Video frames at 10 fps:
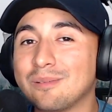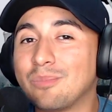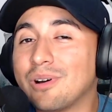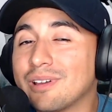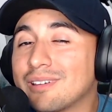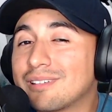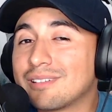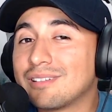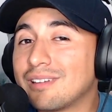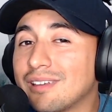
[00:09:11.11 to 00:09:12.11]
but
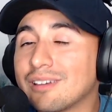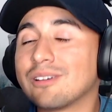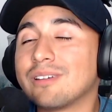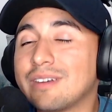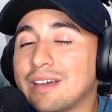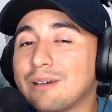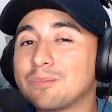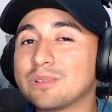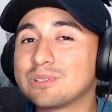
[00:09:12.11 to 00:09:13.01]
it could happen.